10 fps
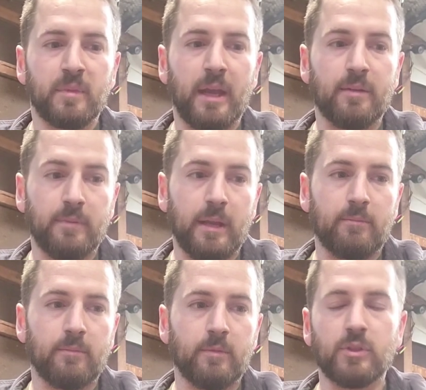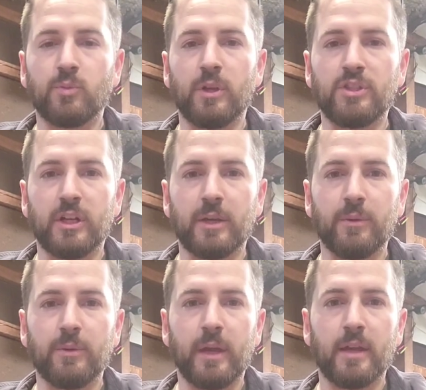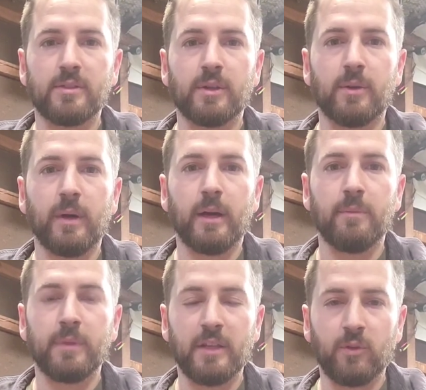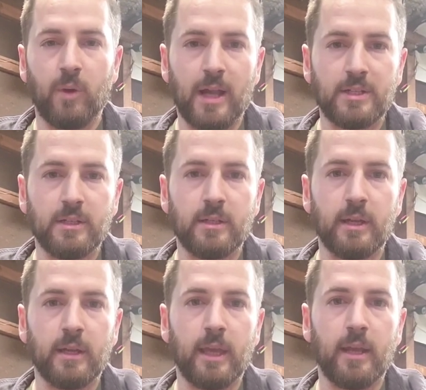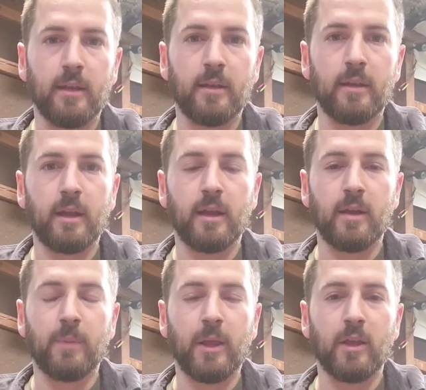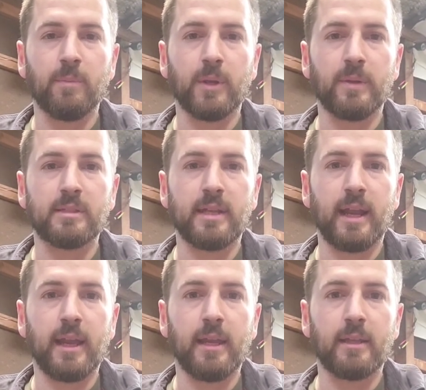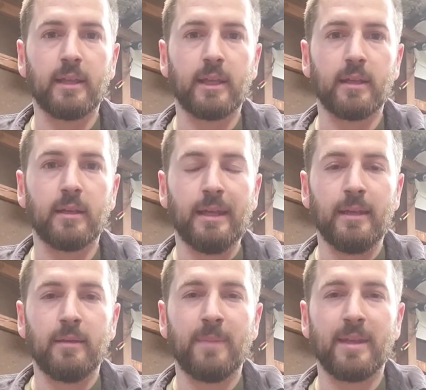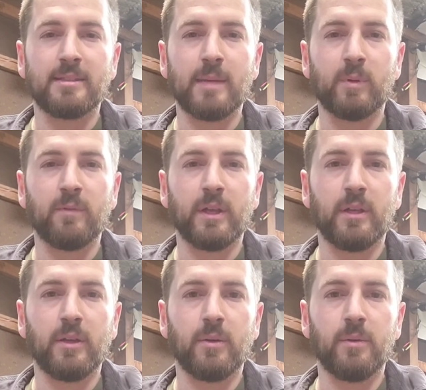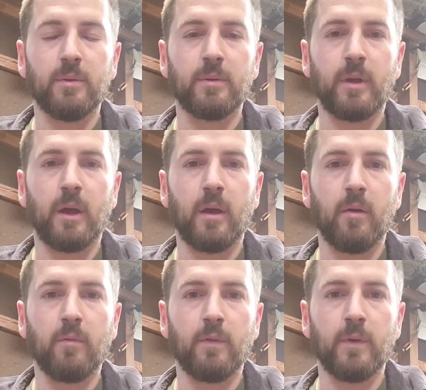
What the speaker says: I just want to share that with you guys. So thanks for watching again. I'll probably upload this tonight and then make a separate video of